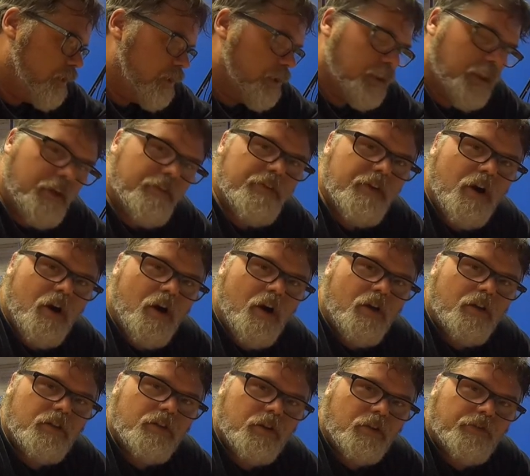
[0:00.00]
Love you all.
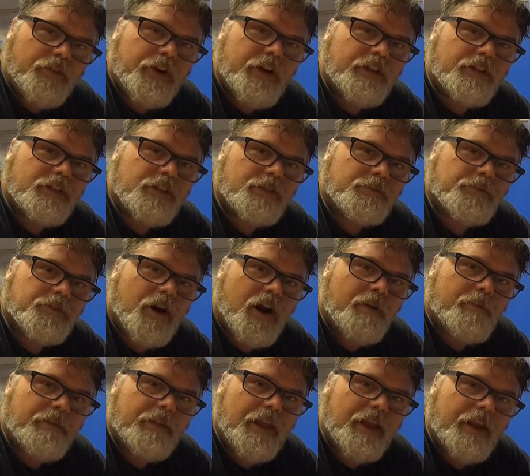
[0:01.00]
Don't forget to subscribe
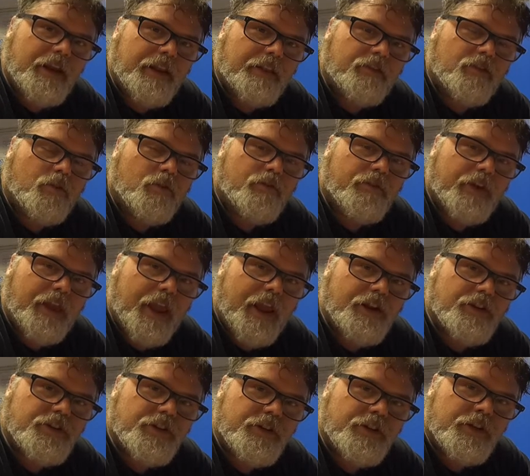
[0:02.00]
and like and hit the
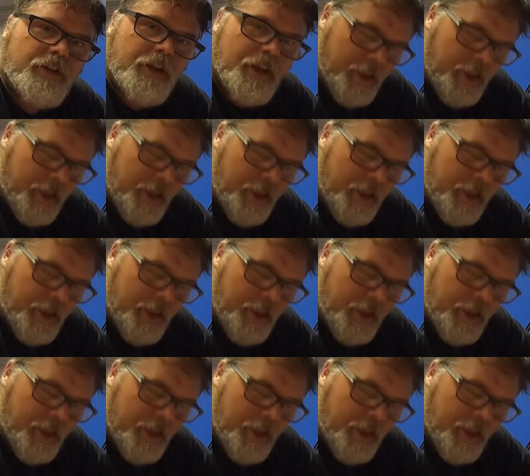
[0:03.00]
notification.